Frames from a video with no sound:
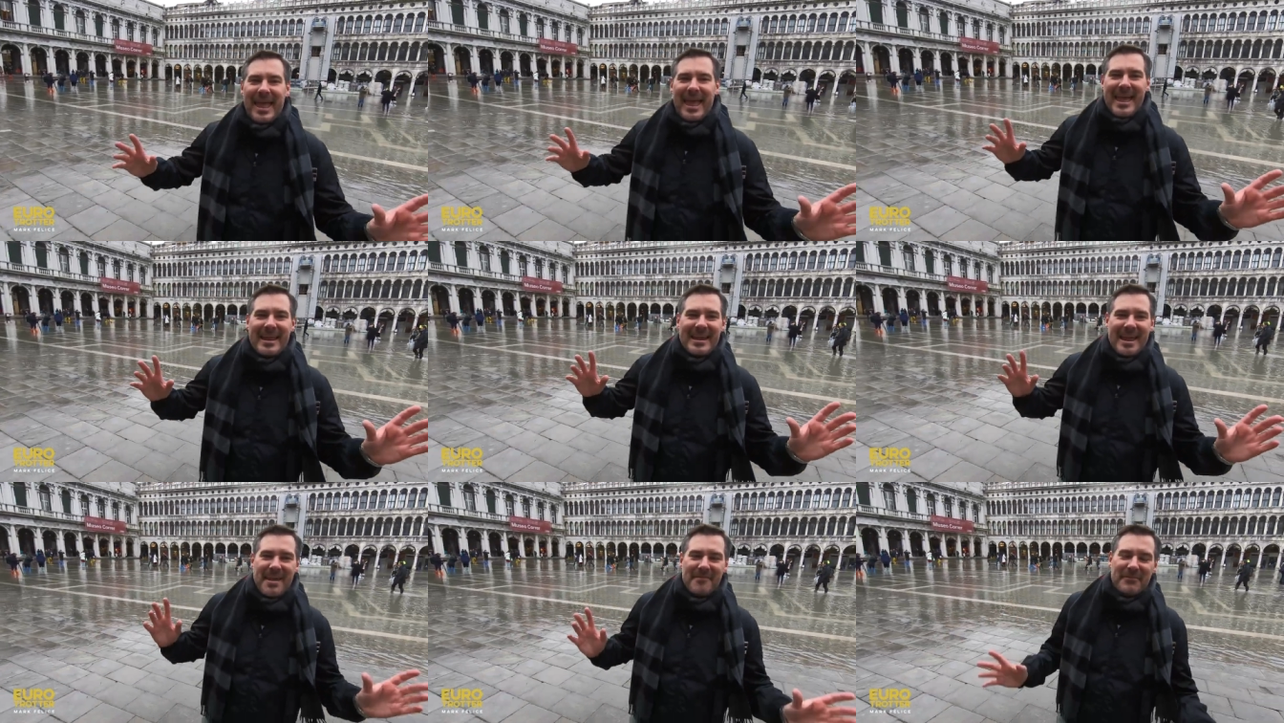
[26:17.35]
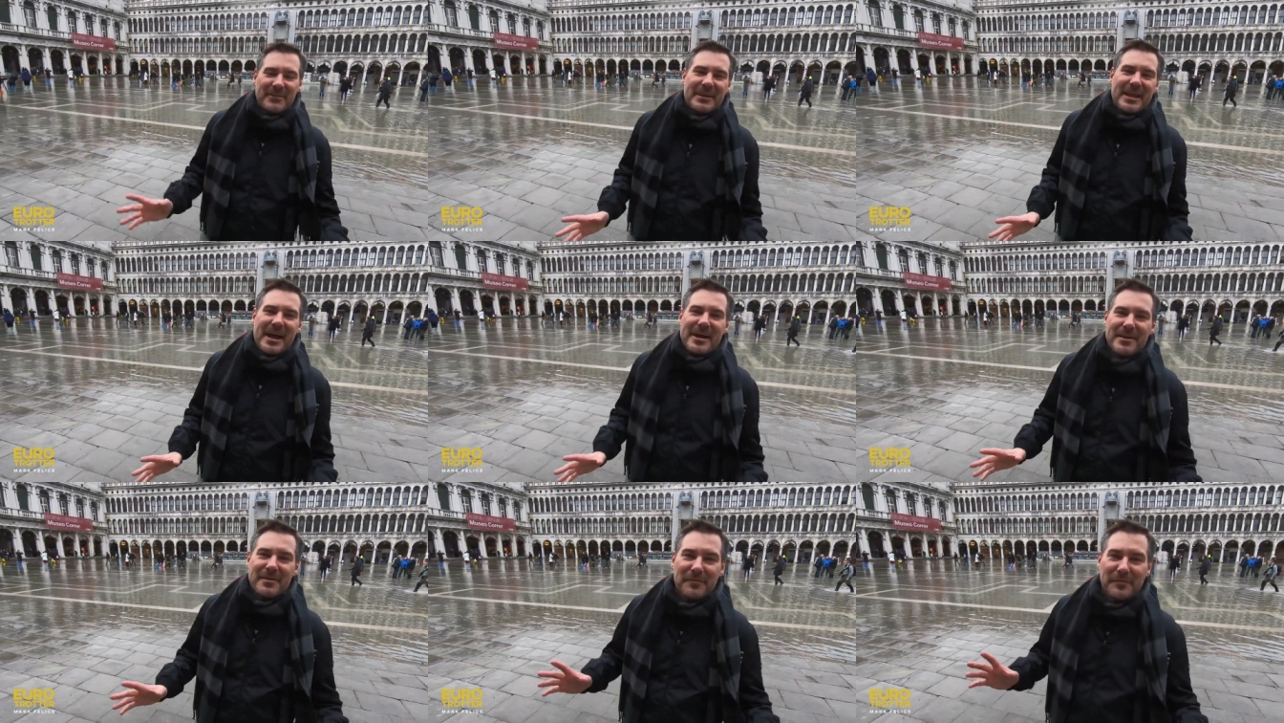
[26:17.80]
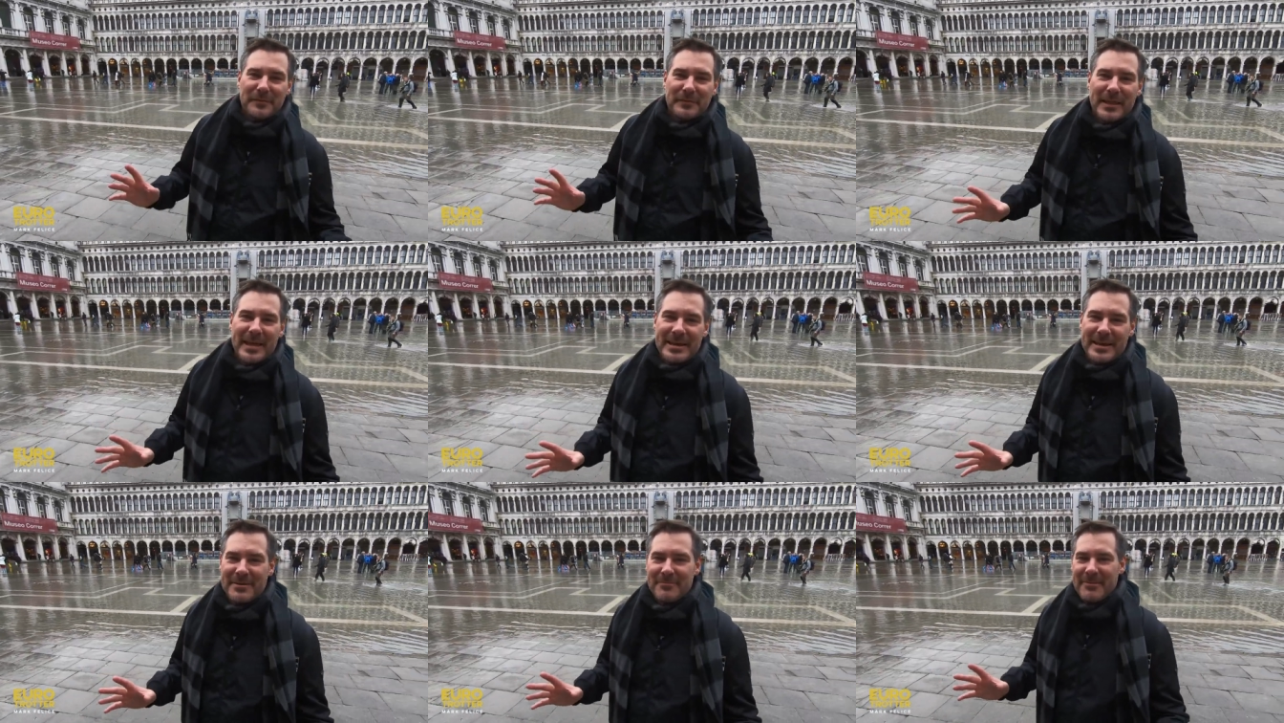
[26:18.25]
and every kind of
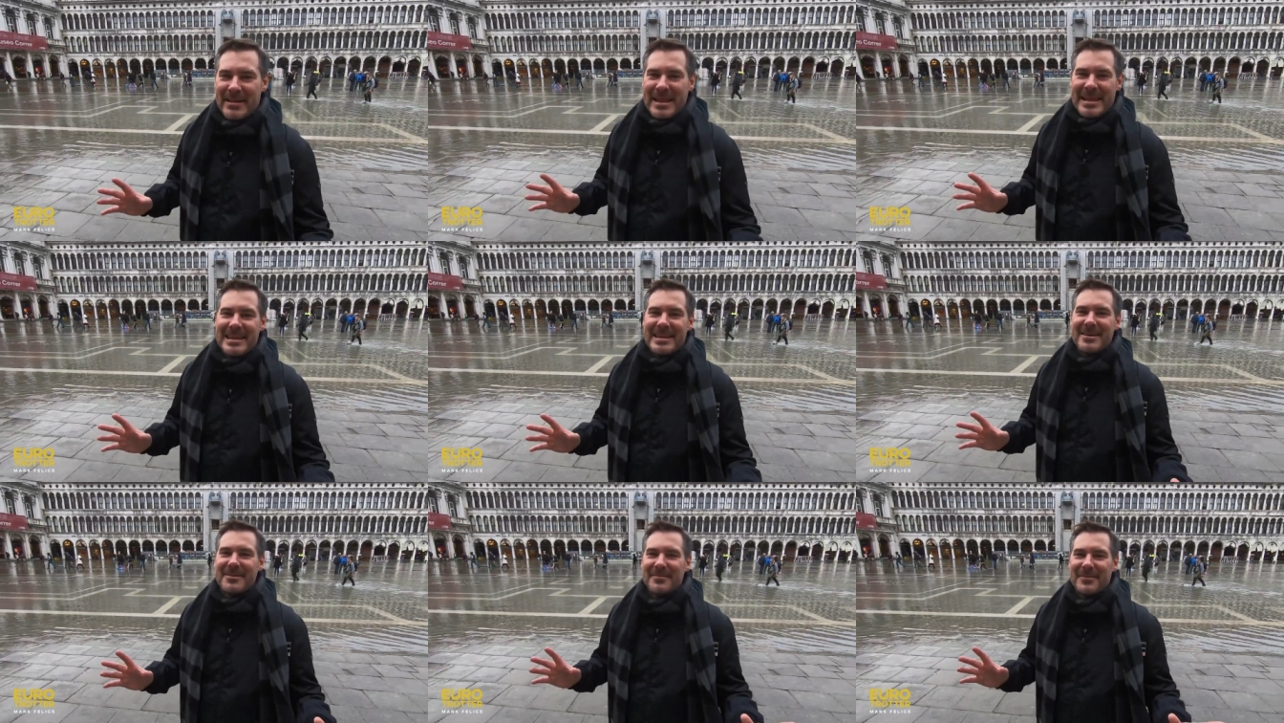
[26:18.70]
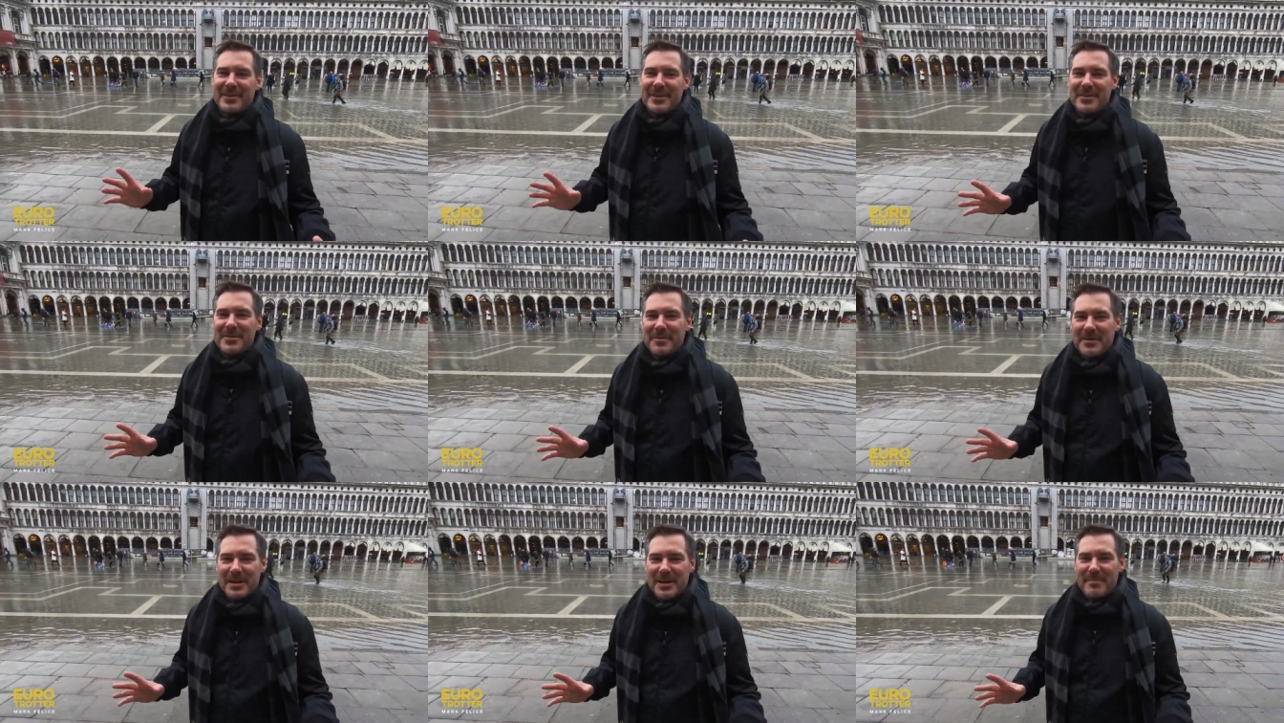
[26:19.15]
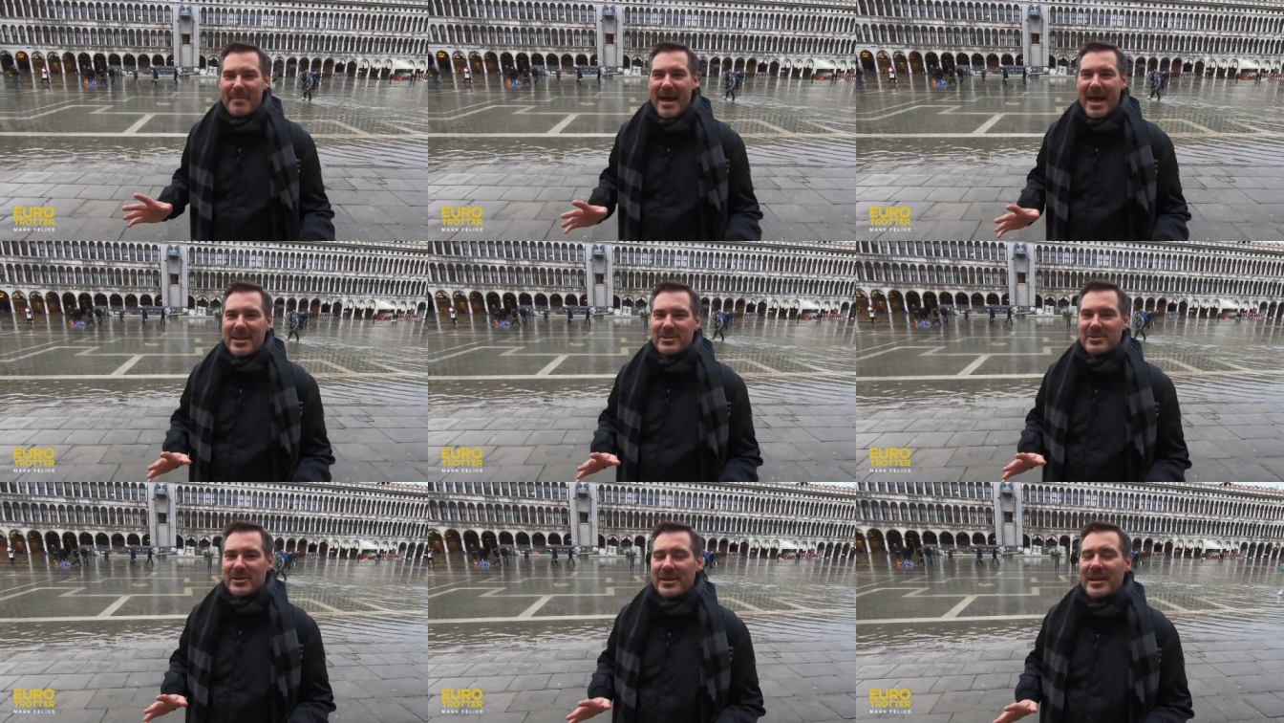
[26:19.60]
flood and rain gear that you can
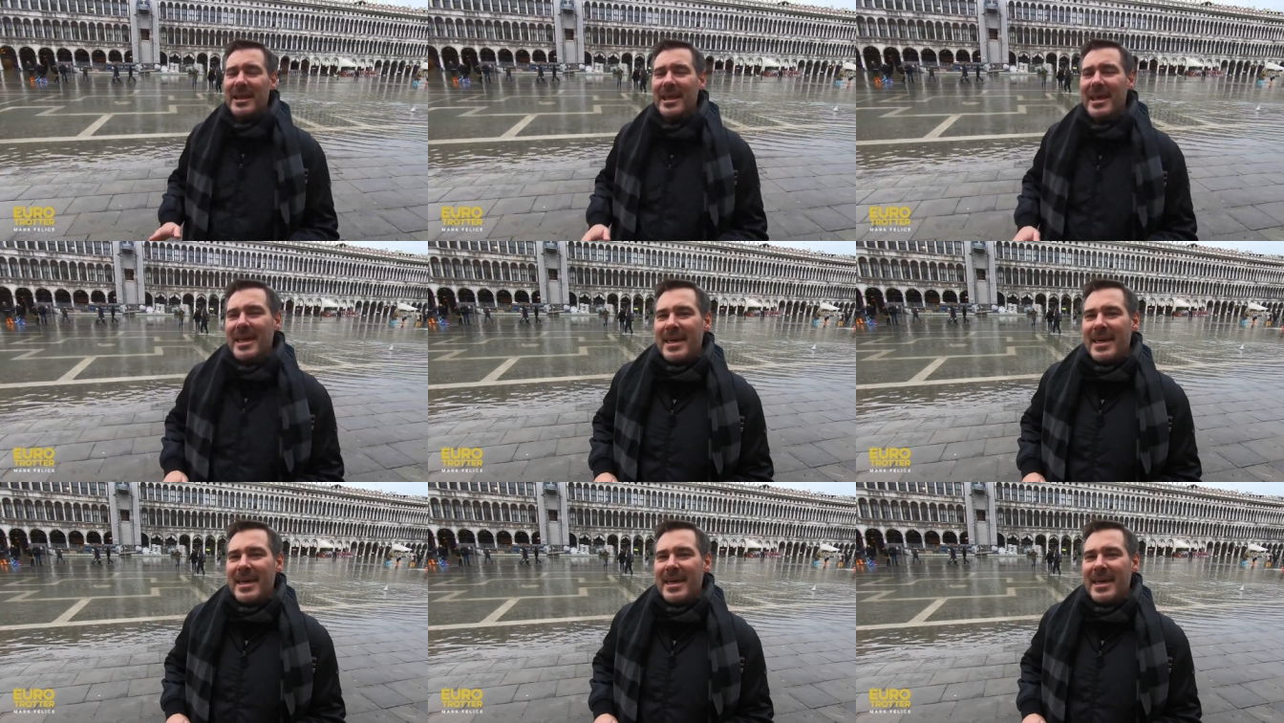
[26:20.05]
imagine.